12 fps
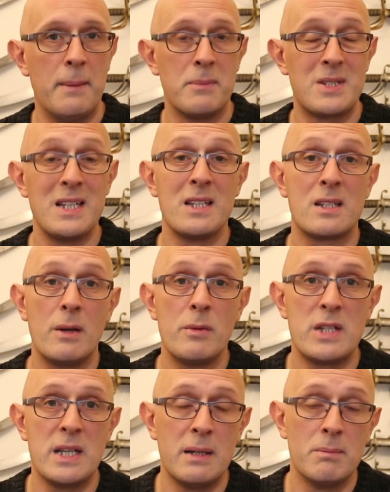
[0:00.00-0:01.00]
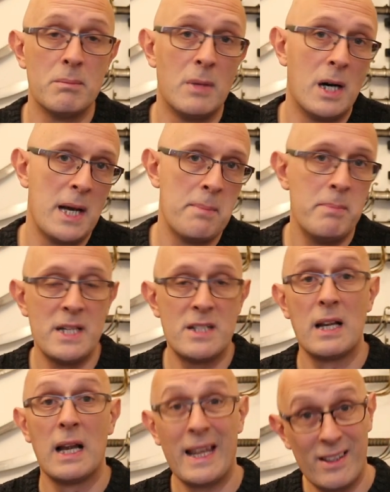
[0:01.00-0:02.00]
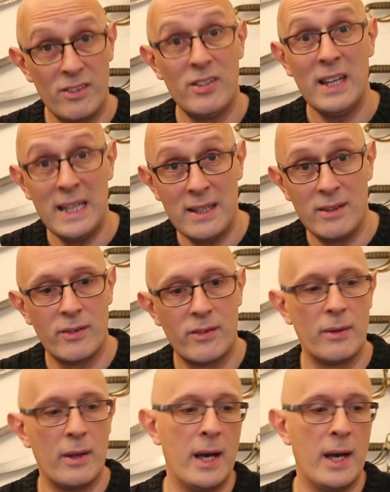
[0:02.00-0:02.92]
since I was in my mid to late teens.